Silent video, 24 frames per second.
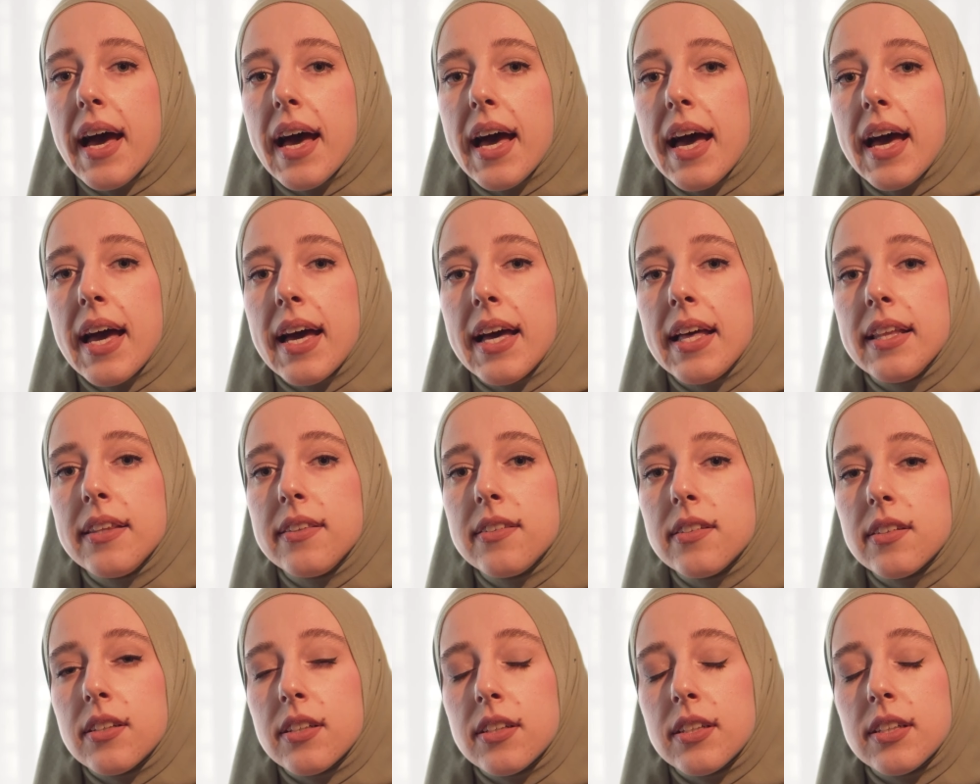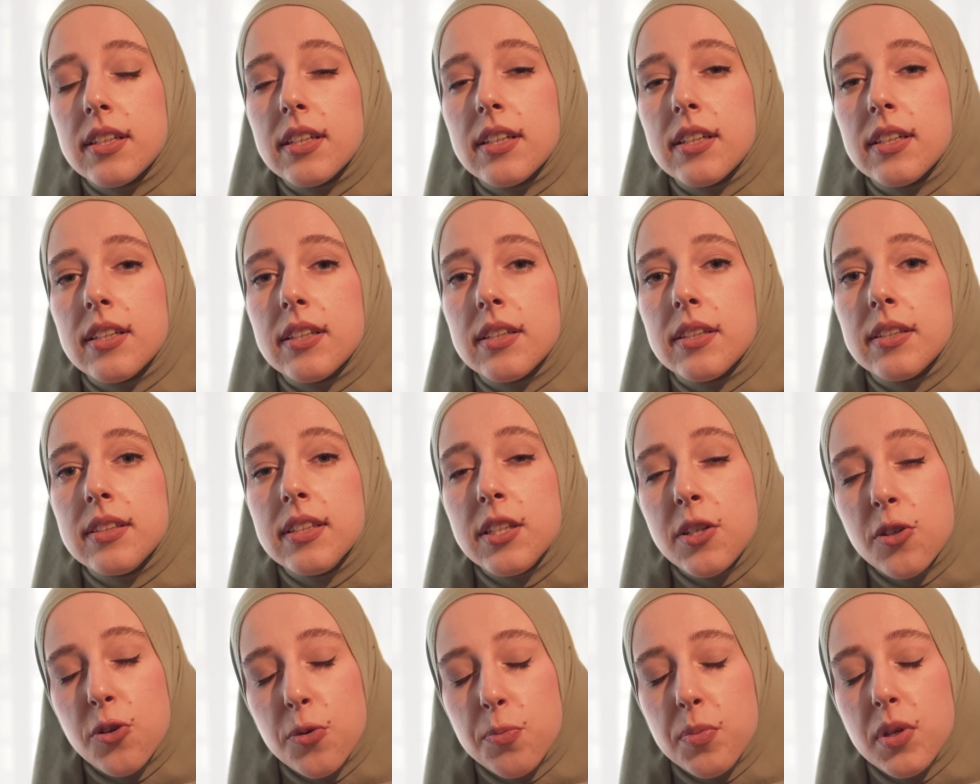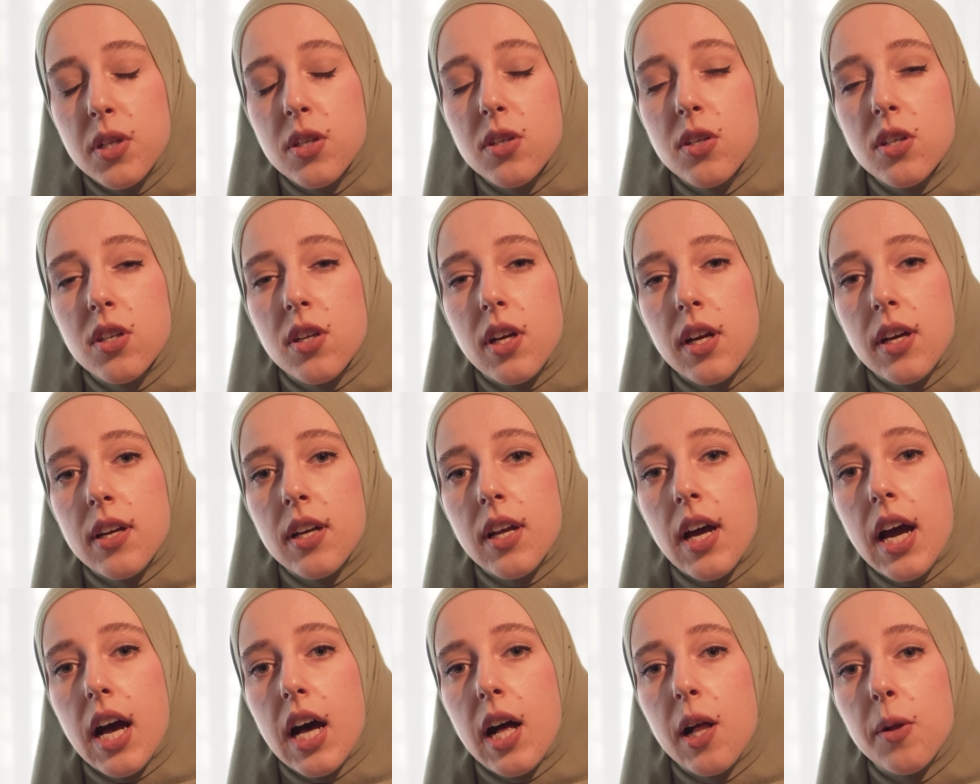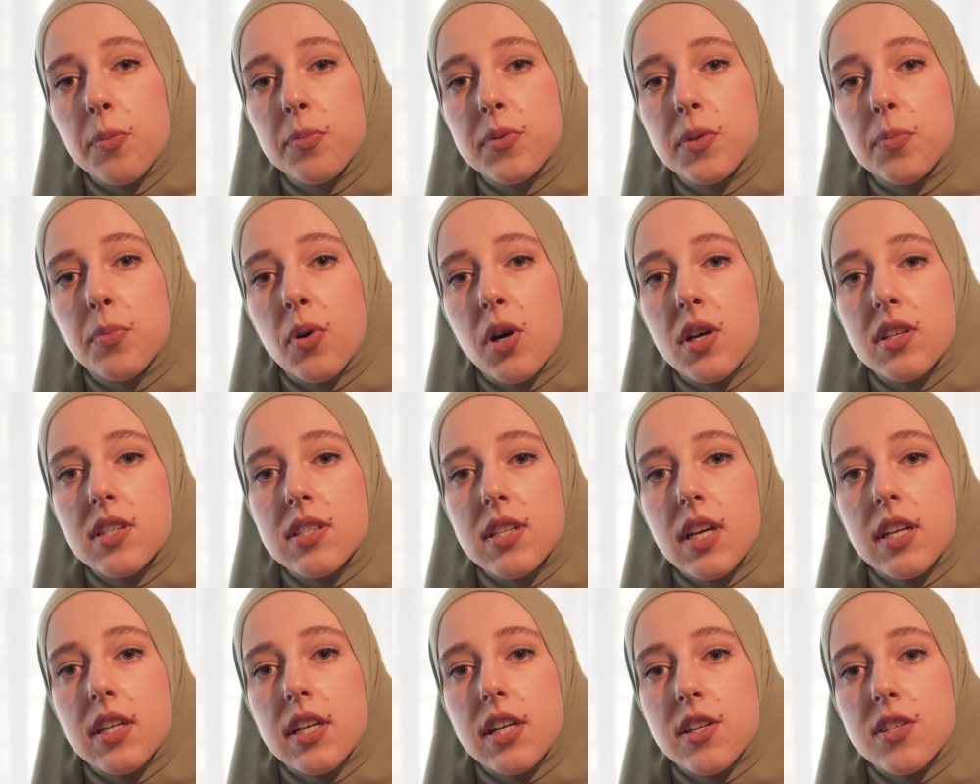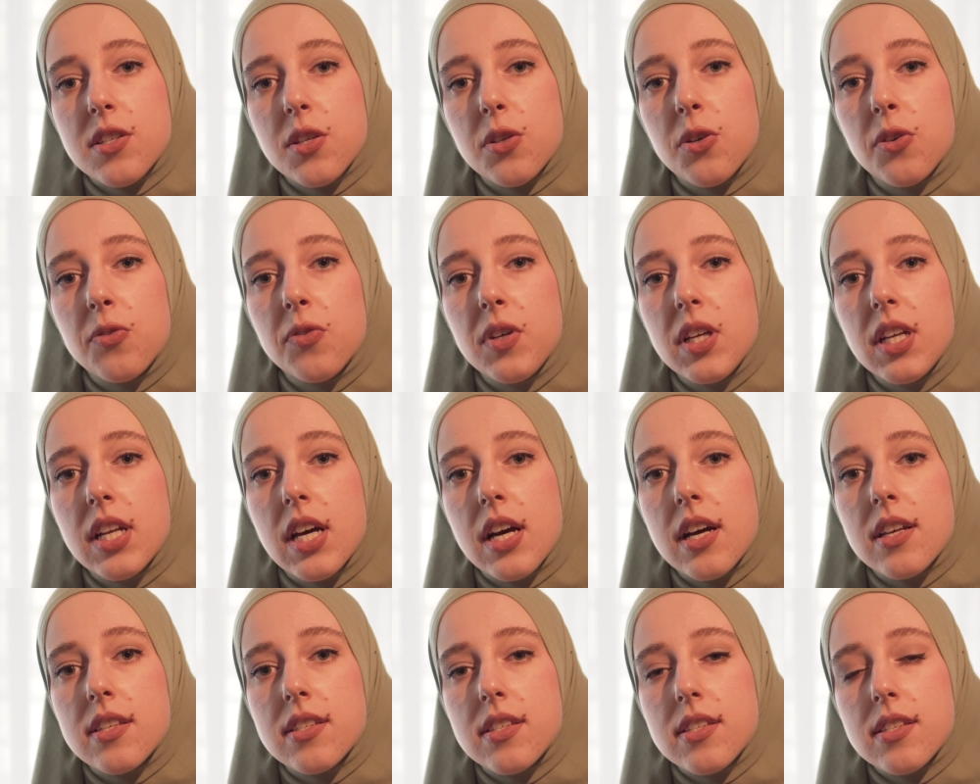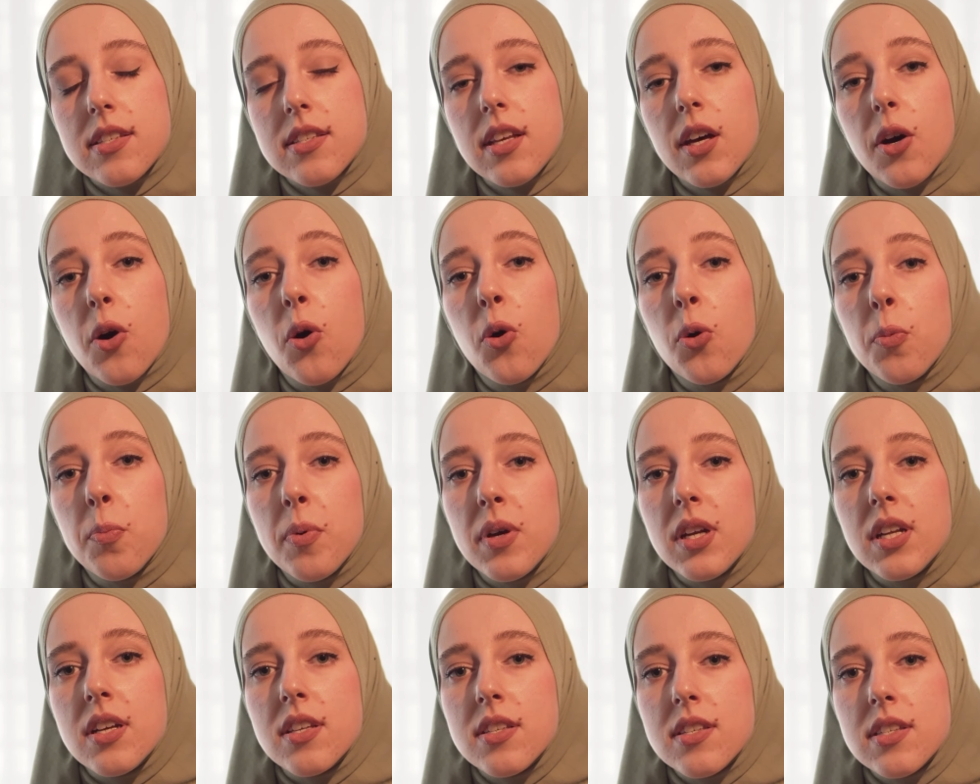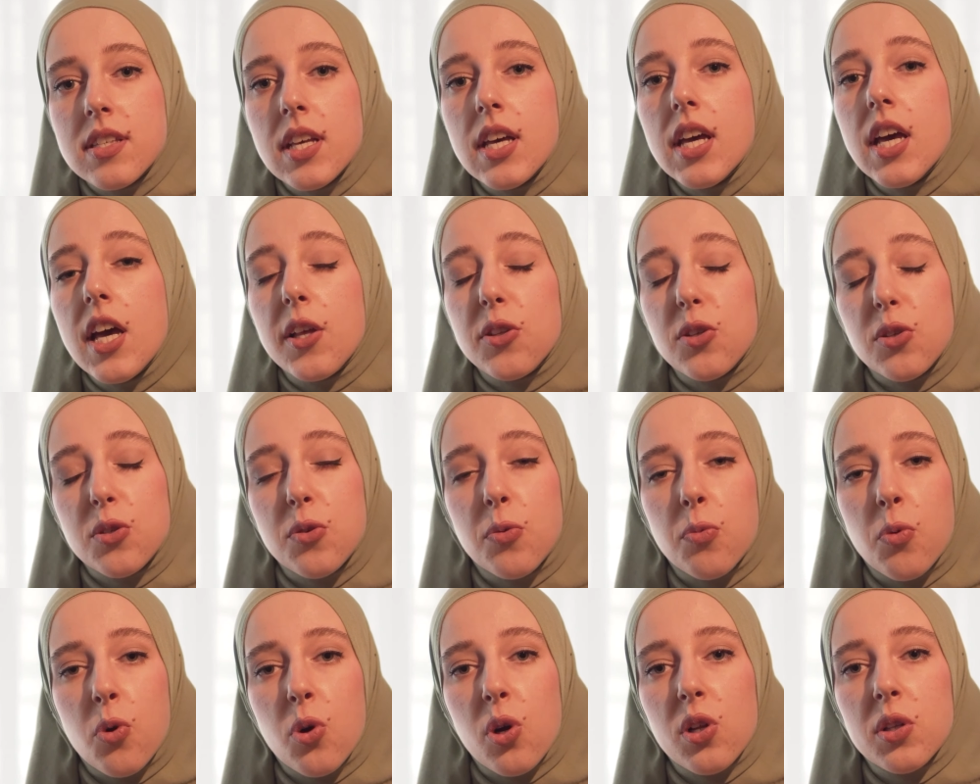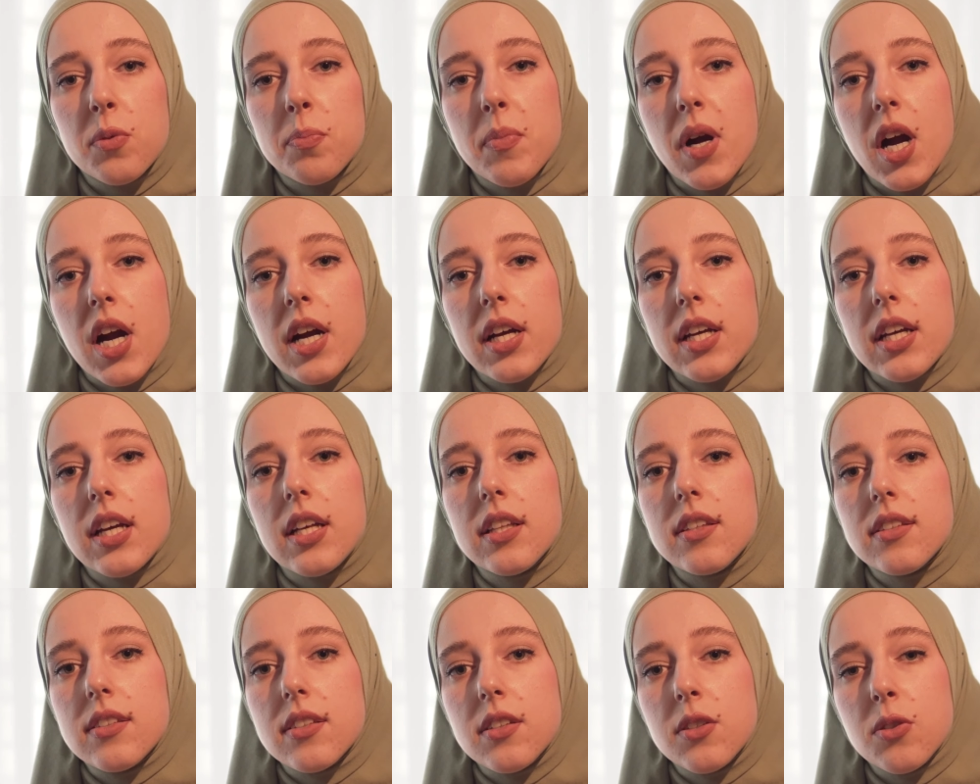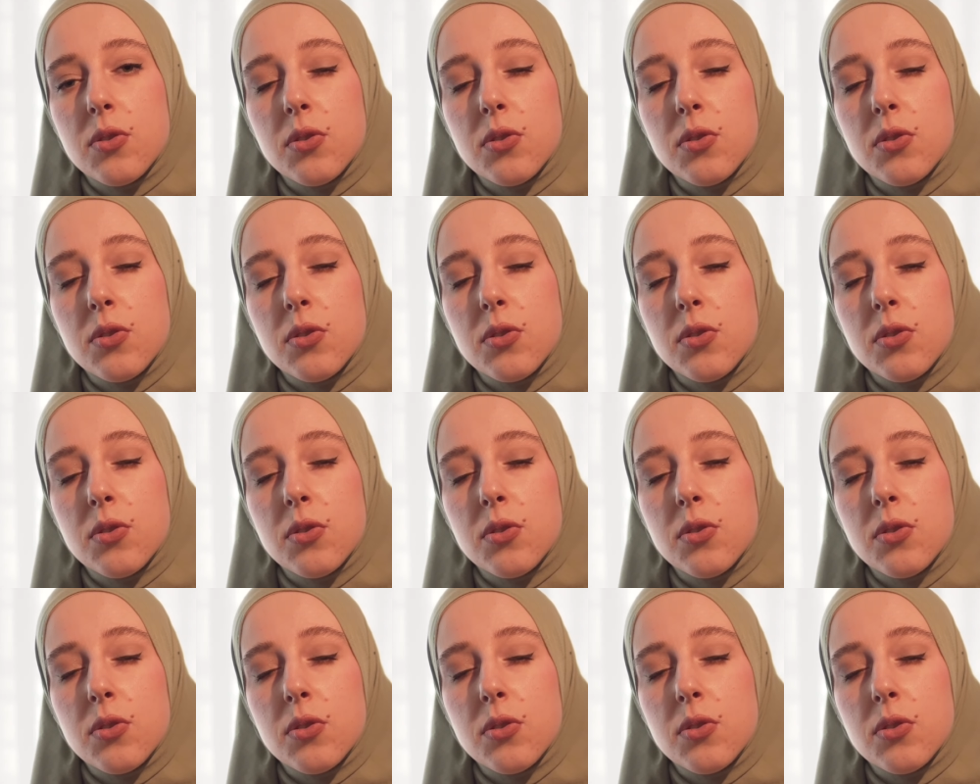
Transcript: And the European Union helped Bosnia and Herzegovina's openness to the world market,